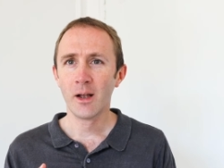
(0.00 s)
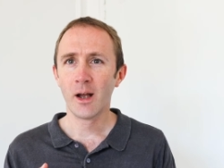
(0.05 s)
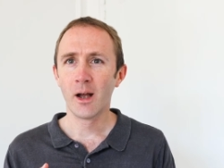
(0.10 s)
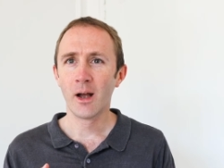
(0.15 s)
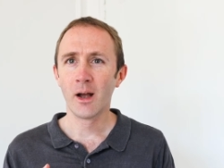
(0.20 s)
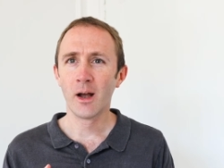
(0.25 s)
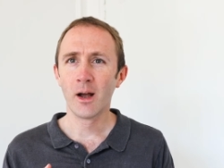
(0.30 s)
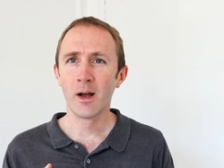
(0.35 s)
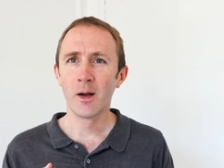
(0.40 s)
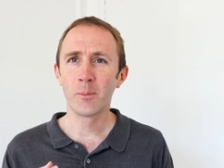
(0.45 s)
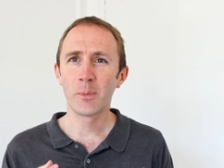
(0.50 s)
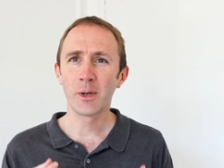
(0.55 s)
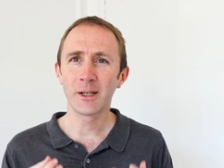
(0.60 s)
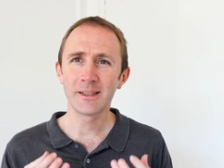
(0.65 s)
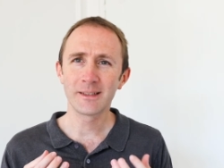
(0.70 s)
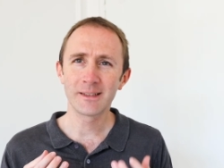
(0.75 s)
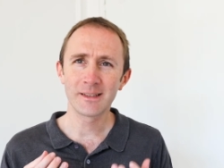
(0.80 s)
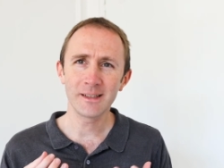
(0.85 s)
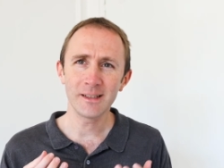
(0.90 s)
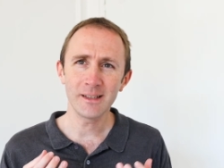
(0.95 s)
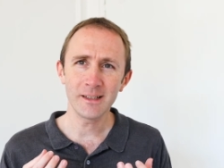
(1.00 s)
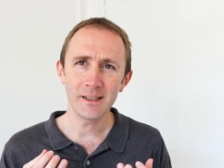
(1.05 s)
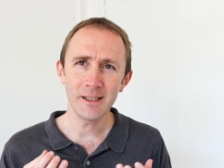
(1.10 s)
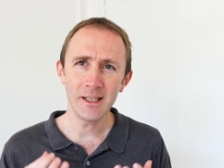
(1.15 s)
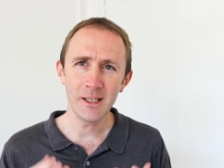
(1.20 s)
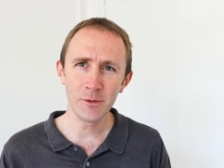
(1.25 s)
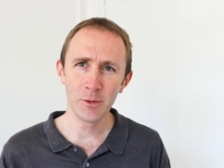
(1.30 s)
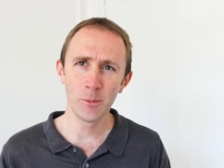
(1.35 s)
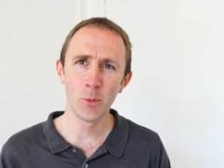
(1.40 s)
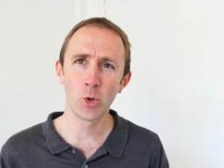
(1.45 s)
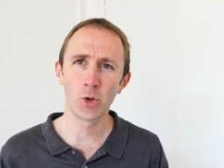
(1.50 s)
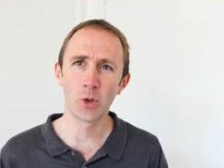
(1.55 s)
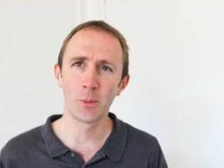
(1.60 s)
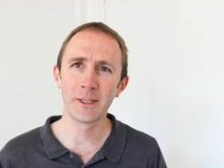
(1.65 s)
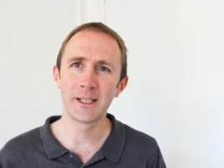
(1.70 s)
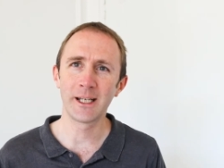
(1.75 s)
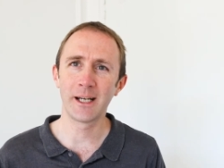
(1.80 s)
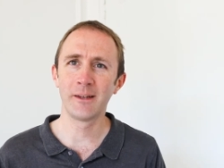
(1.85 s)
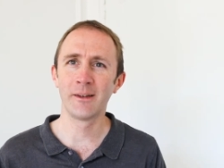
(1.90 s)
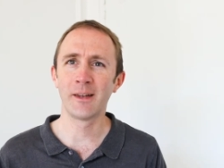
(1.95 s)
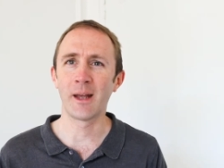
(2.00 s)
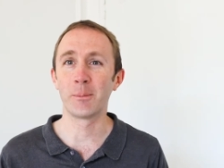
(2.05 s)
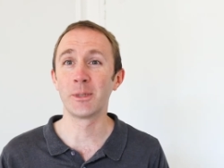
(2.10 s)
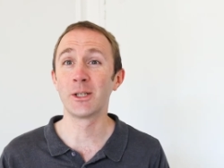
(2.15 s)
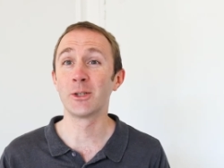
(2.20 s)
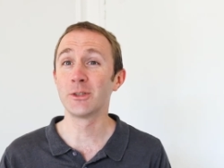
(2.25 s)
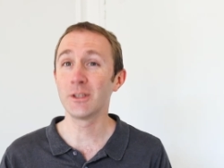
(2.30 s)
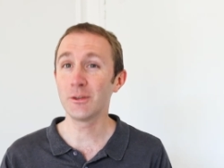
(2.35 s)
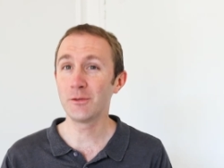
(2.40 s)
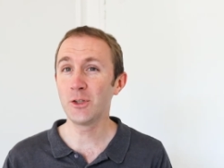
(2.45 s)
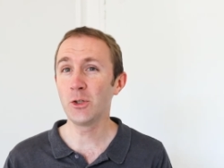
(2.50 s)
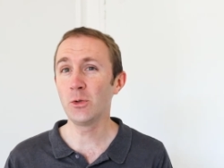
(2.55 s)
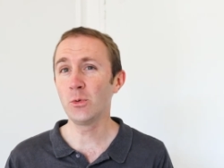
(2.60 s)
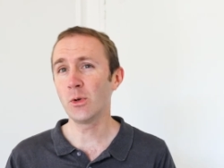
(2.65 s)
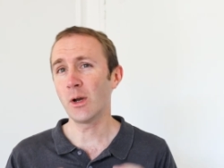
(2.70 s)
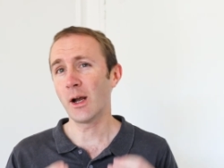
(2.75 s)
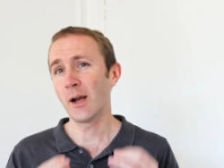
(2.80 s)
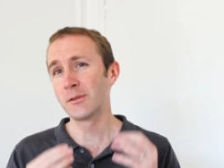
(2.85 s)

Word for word: uh, but it's even more complicated than that because if you